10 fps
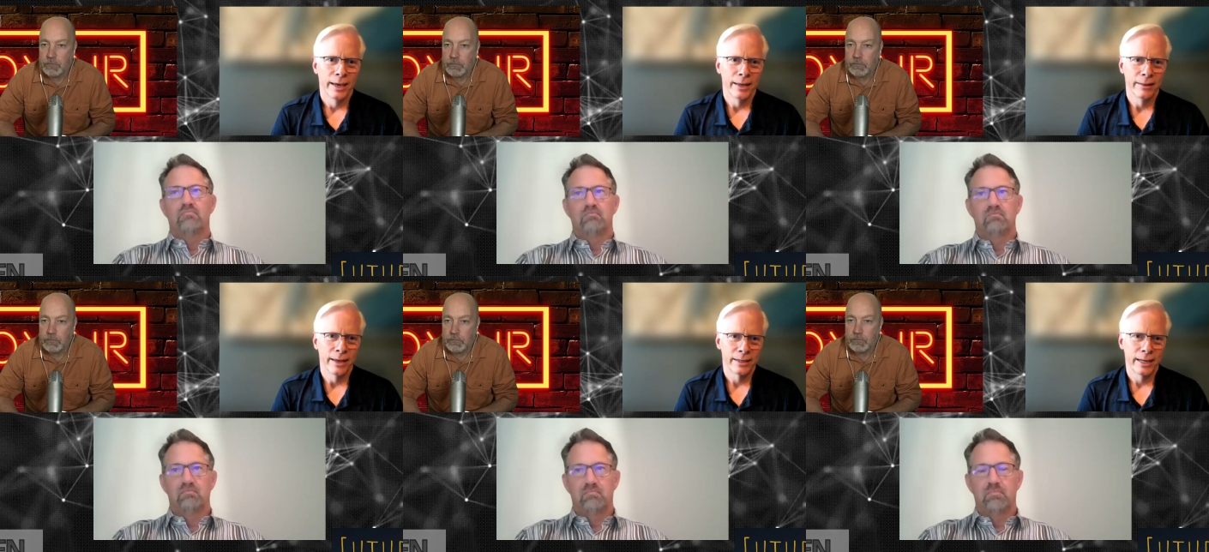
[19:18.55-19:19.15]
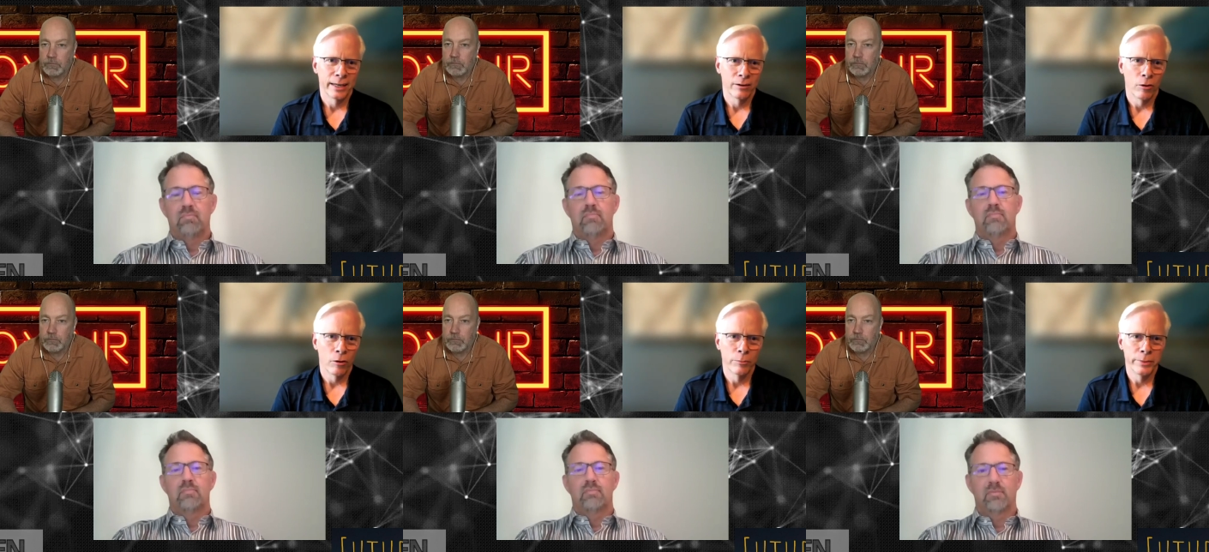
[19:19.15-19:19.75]
Speaker 1: And that can't
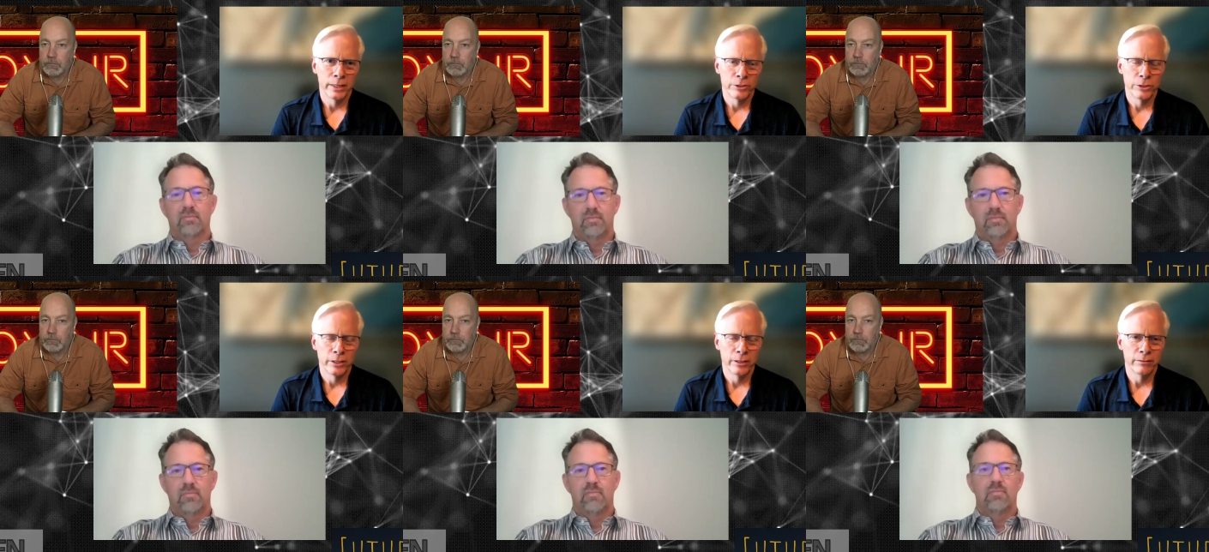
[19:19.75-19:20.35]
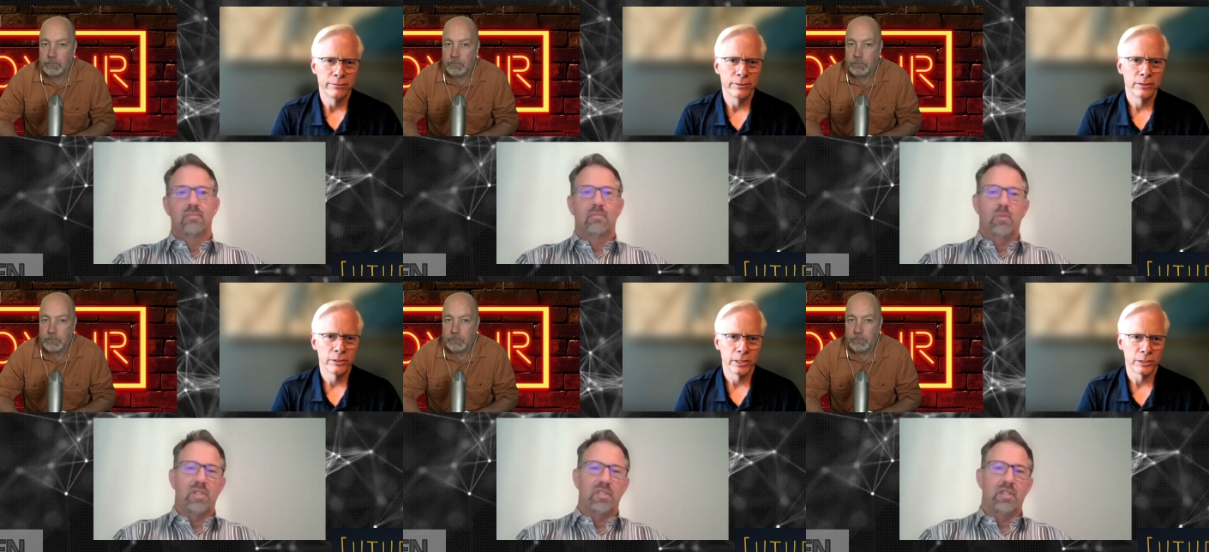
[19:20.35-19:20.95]
all be
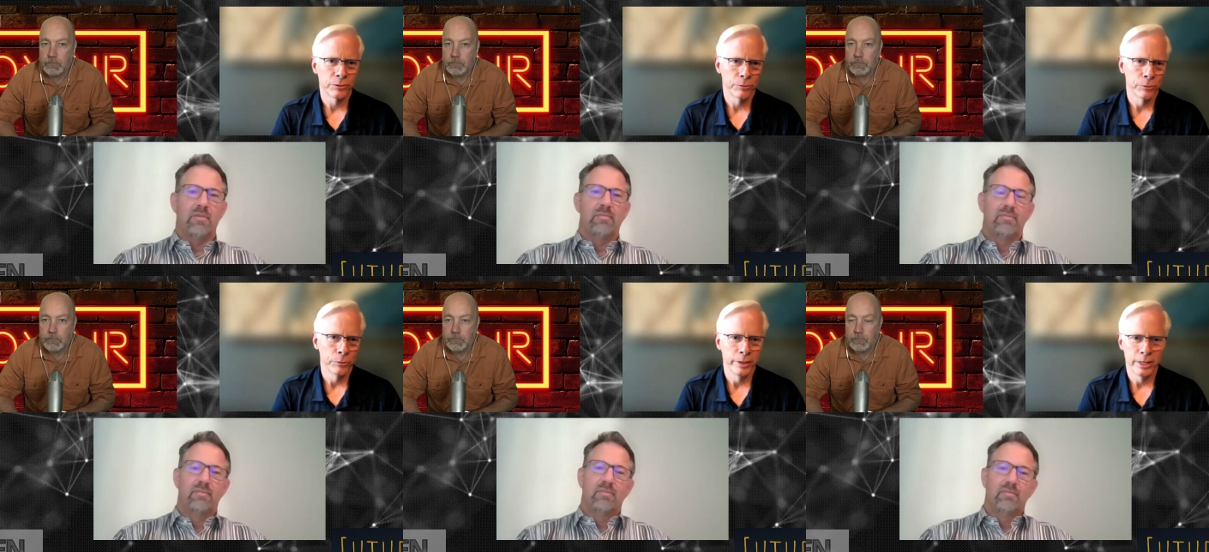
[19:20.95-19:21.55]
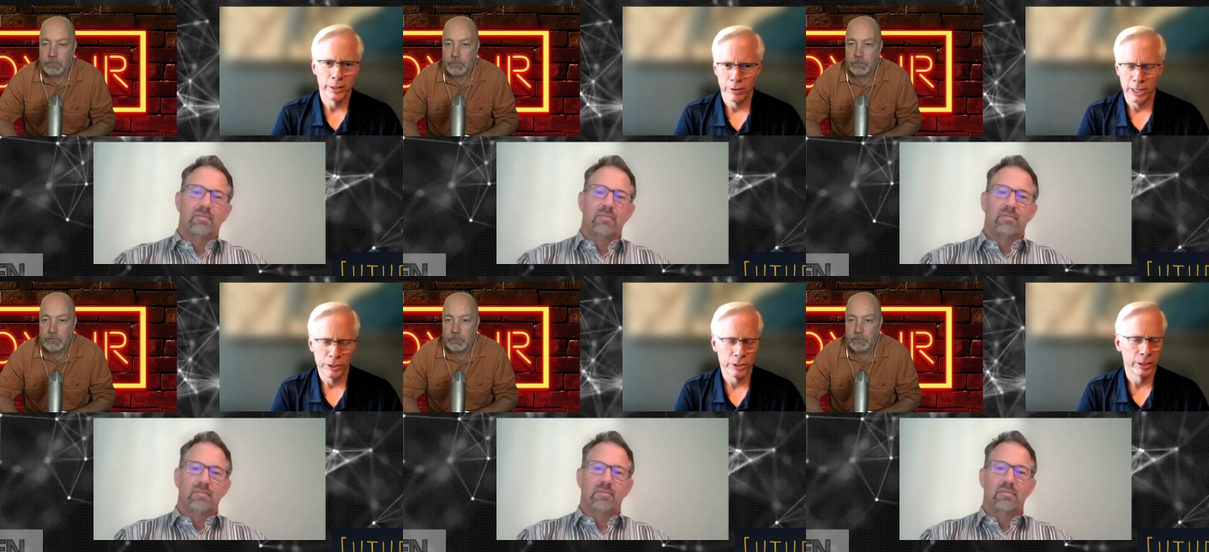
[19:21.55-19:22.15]
achieved just through
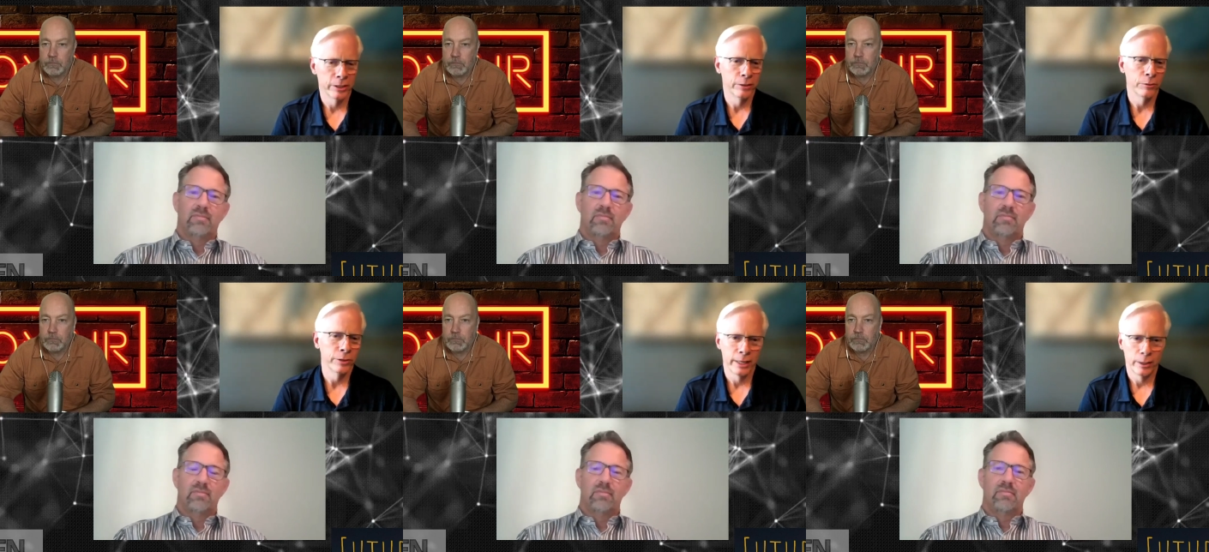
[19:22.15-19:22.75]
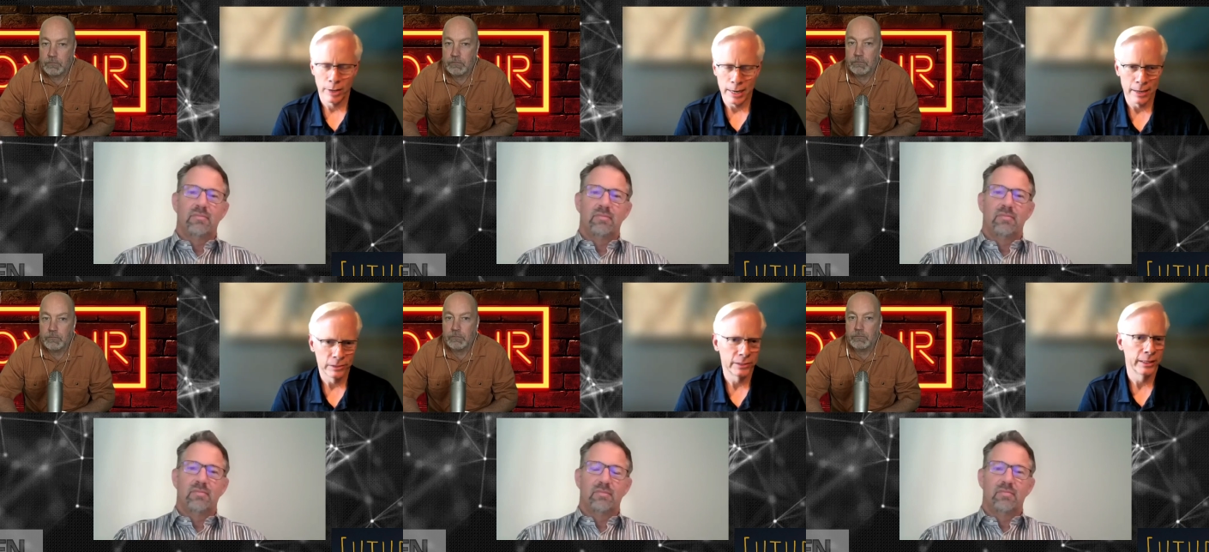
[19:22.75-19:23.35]
integration or data
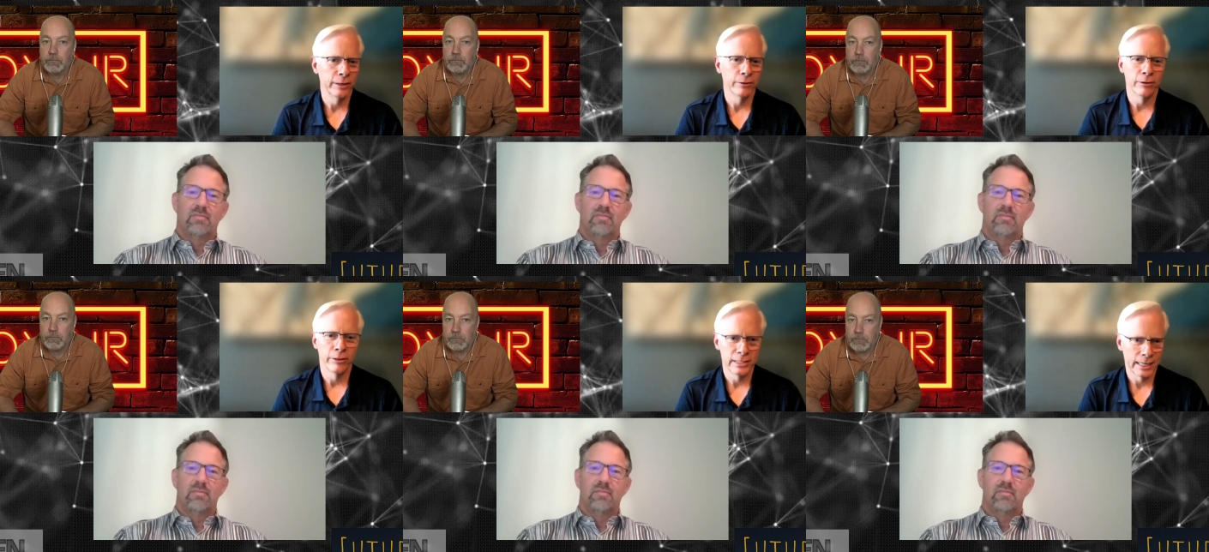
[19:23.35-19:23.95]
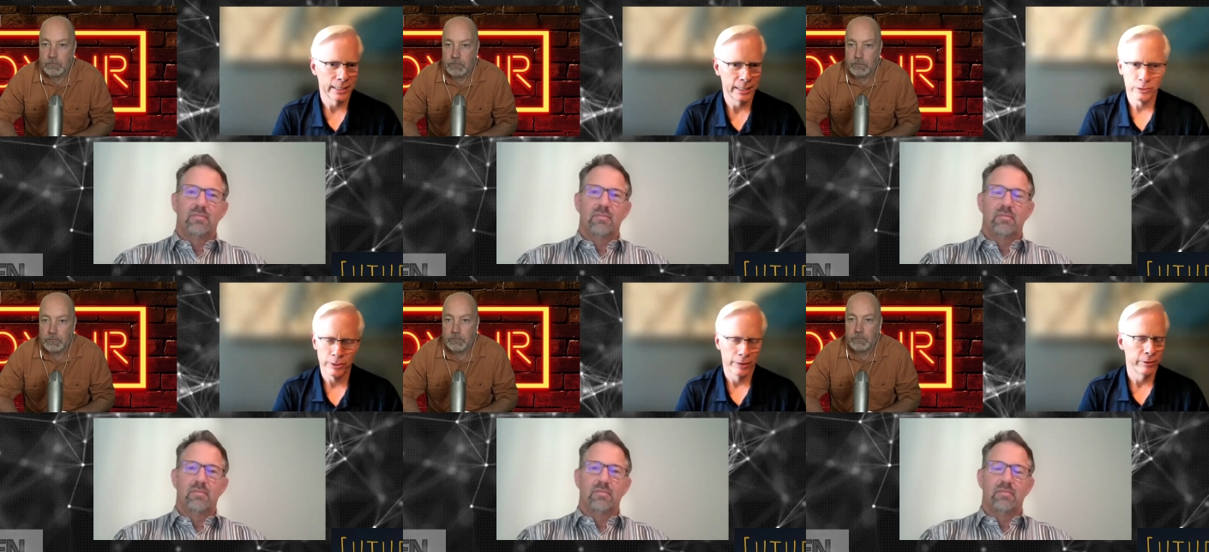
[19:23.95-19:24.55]
warehousing or other
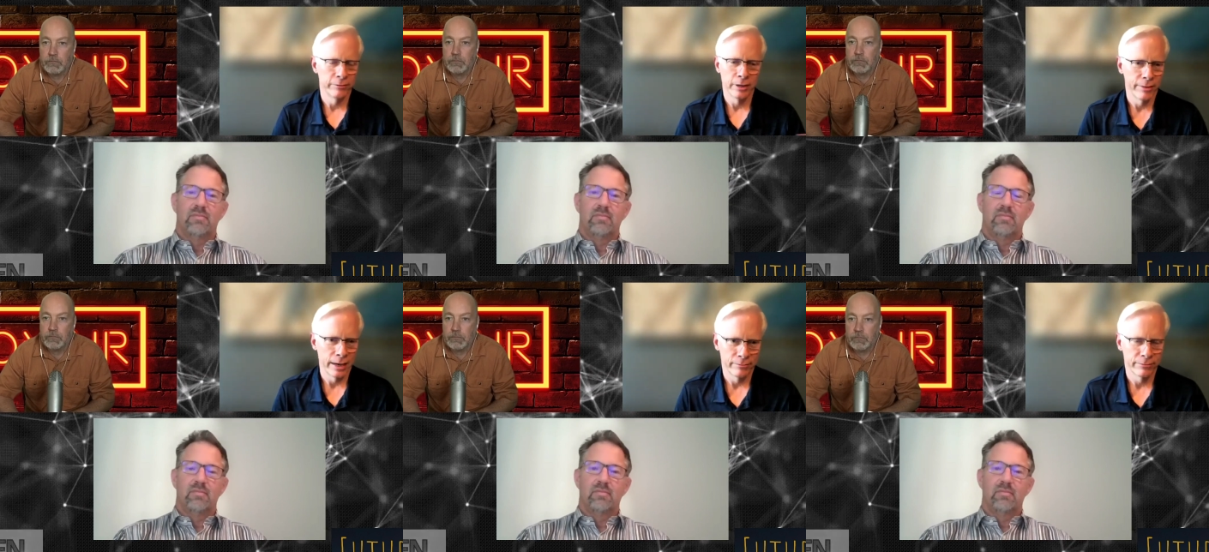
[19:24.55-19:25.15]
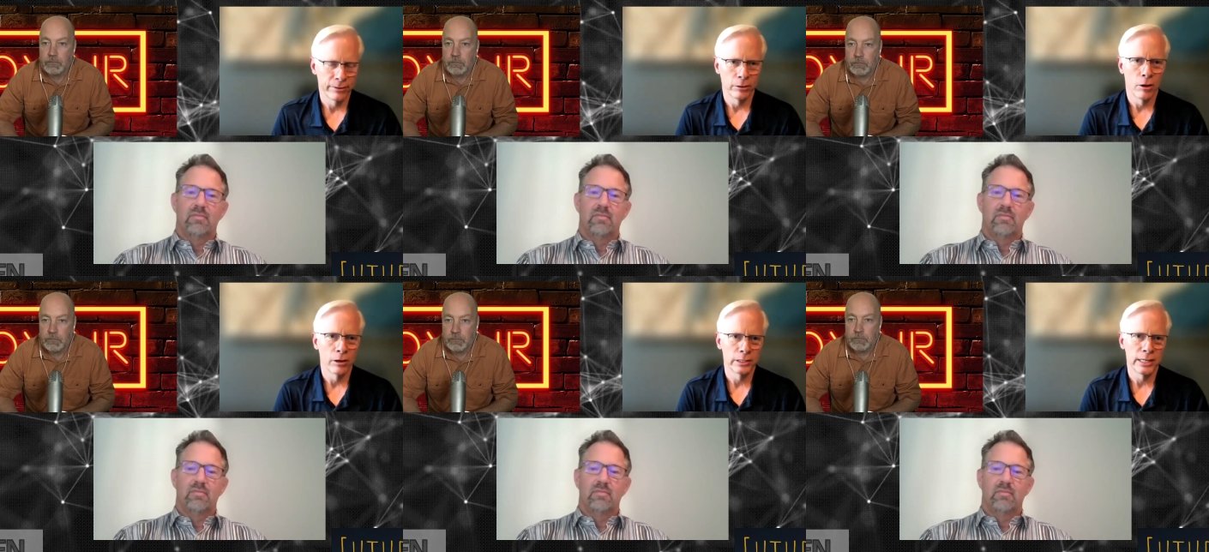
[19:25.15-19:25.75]
techniques, right? We've done that for a
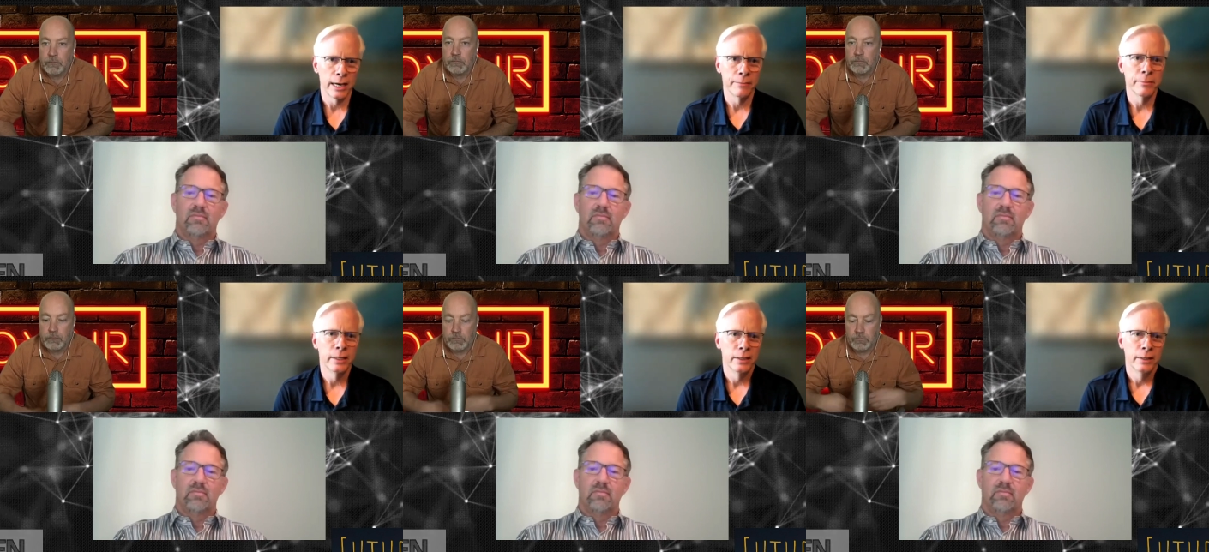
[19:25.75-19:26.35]
long time.